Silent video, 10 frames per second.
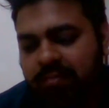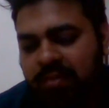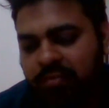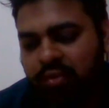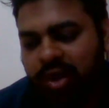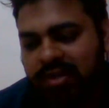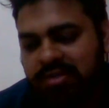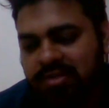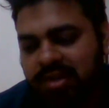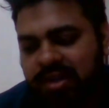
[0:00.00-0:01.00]
before
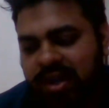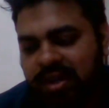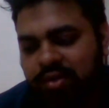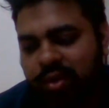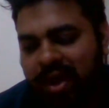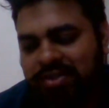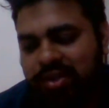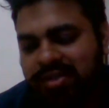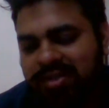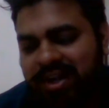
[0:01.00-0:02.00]
Arsenal get to
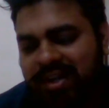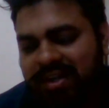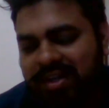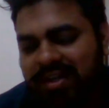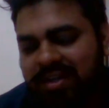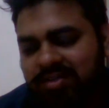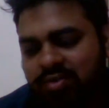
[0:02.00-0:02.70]
actually strengthen their